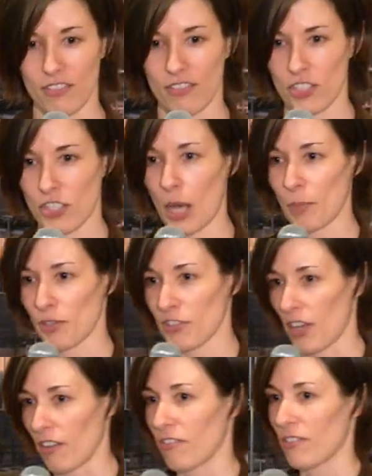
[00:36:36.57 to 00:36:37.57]
stop
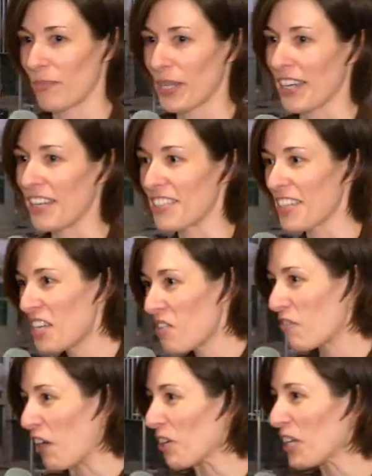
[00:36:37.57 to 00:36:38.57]
yourself because
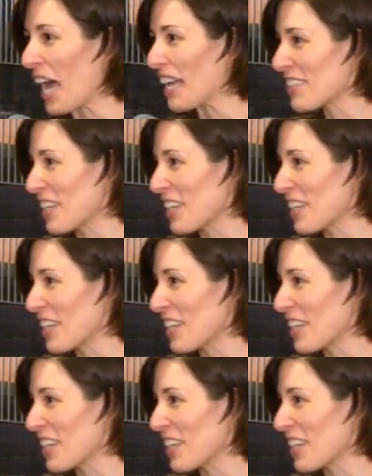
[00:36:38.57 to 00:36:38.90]
feral cats